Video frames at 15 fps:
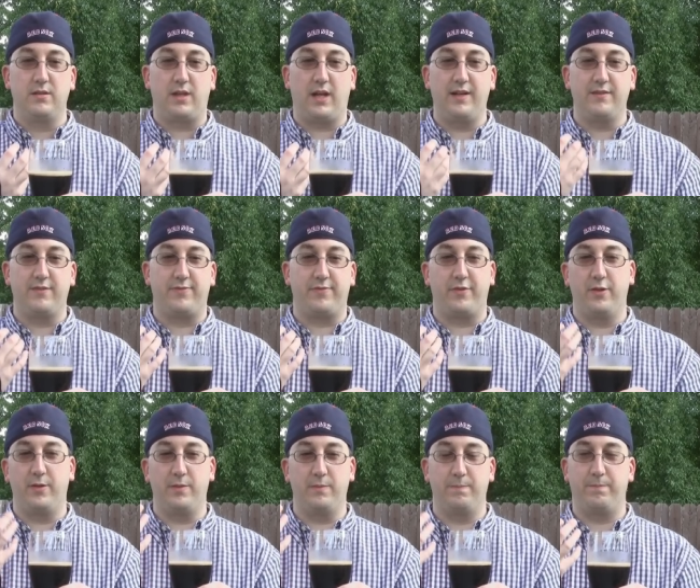kind of
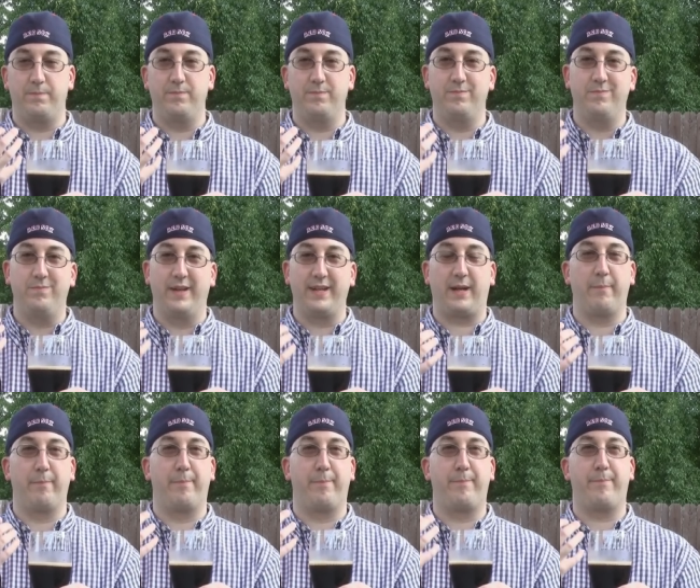like
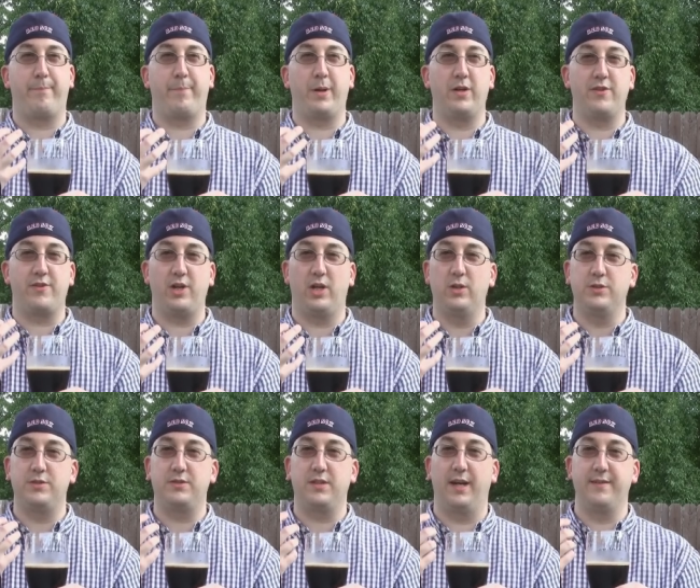a burnt
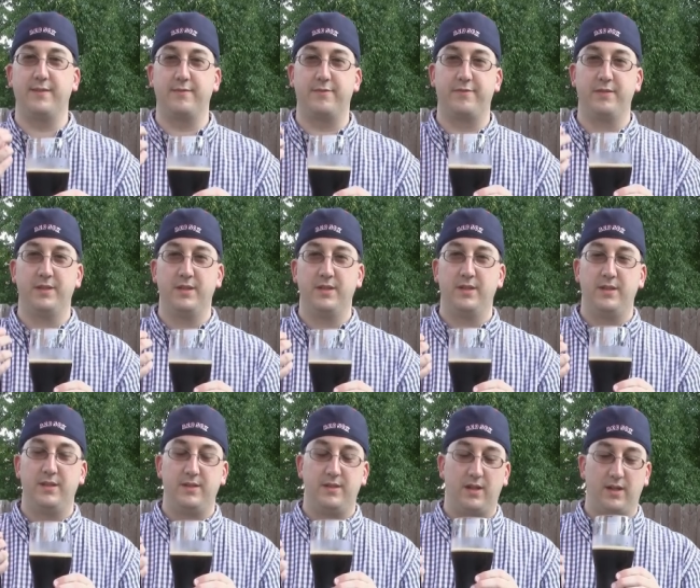toast kind of
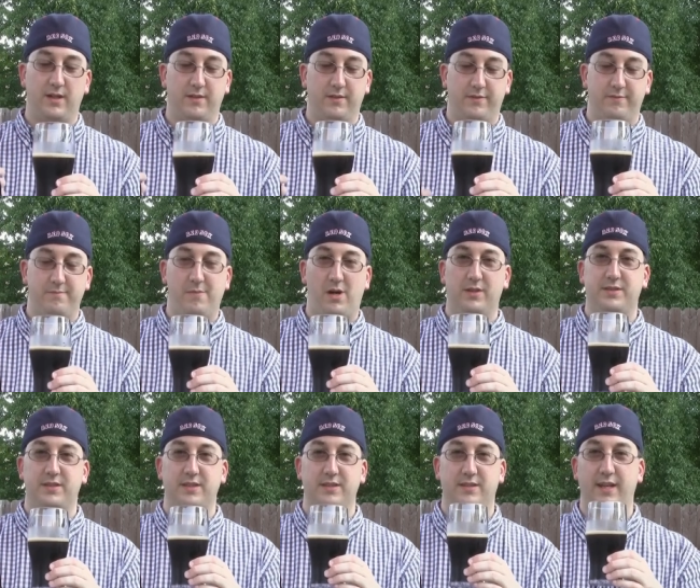
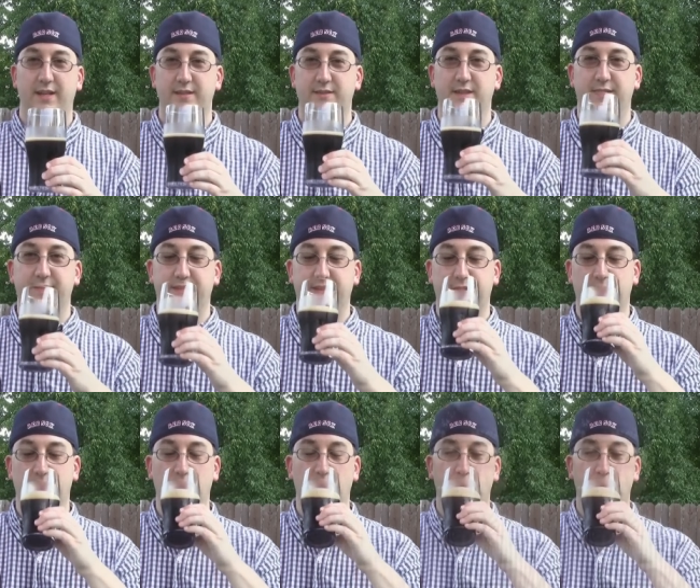malty taste on there.